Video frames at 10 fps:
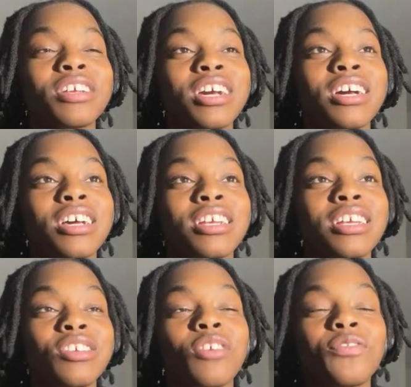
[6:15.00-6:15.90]
to God,
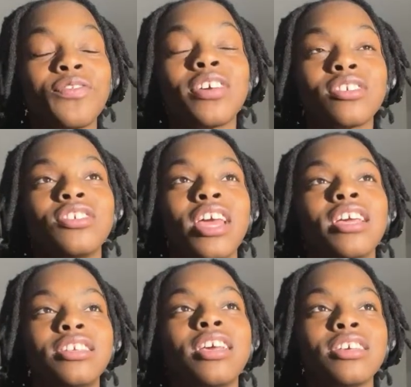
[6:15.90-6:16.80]
it's our first day
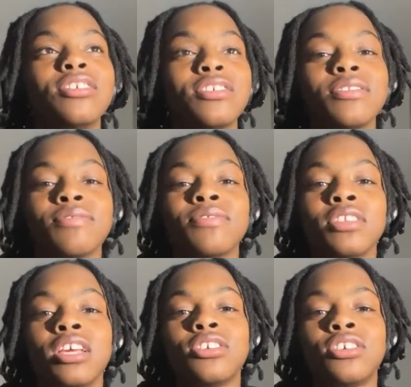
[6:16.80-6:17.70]
texting.
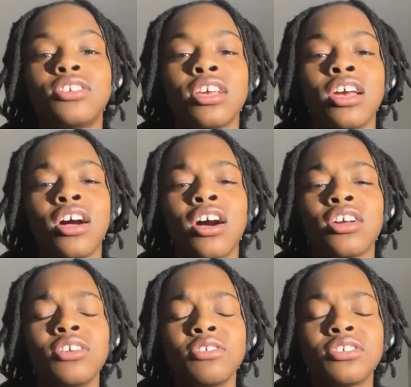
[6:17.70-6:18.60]
She said, "Are
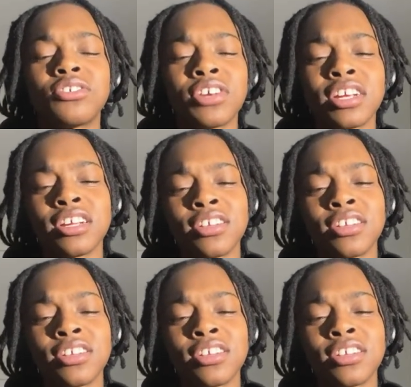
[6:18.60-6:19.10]
you a trick?"